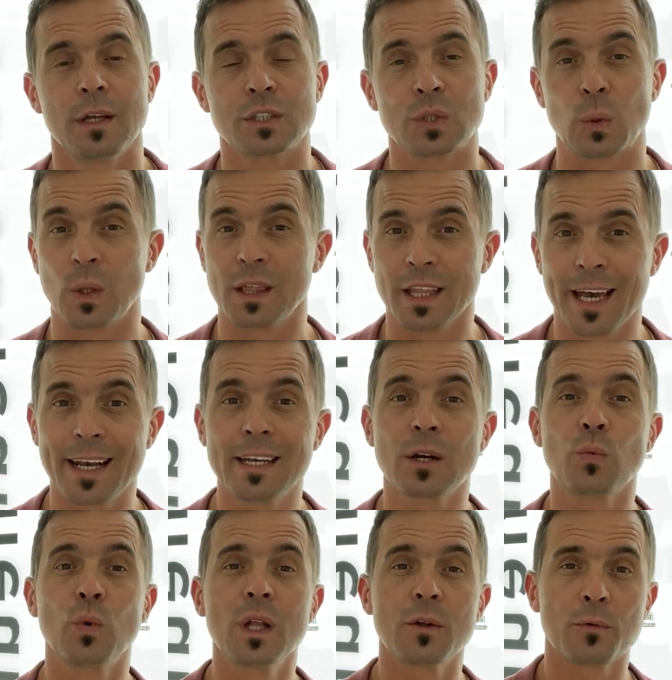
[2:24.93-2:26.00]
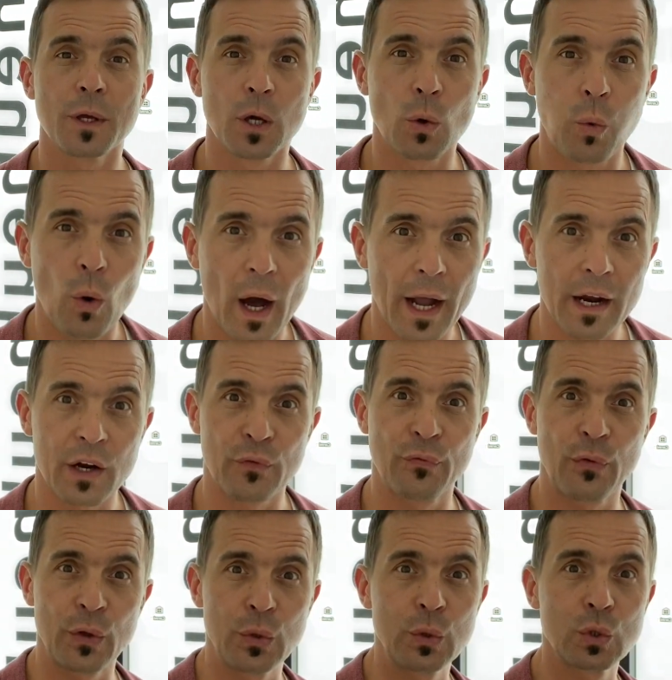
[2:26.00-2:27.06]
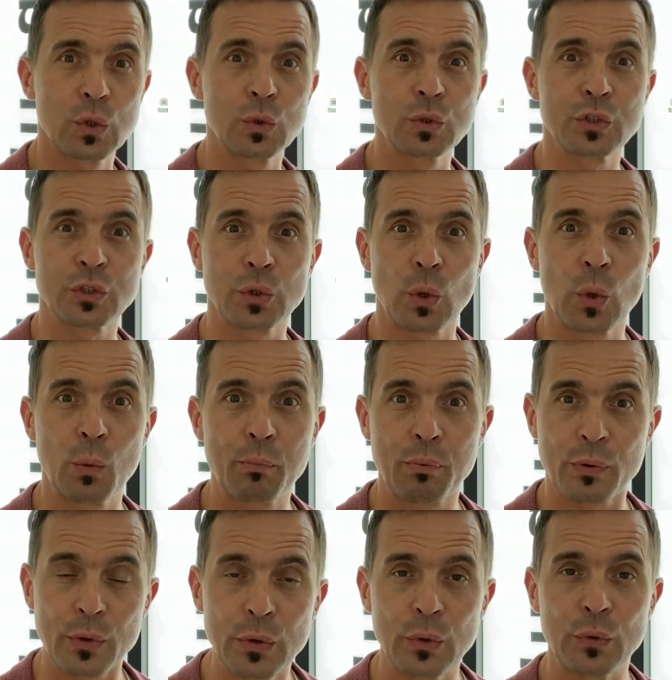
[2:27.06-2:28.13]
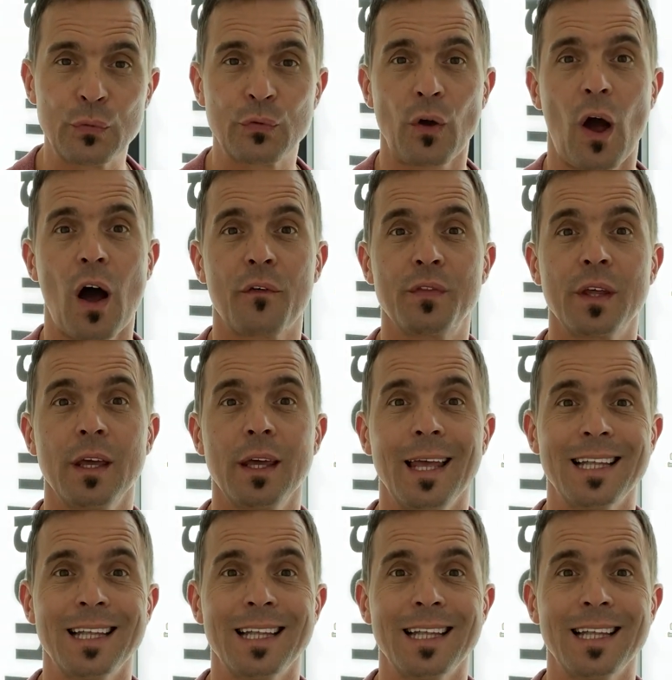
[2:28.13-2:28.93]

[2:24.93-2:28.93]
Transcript: So a lender will require for you to show proof of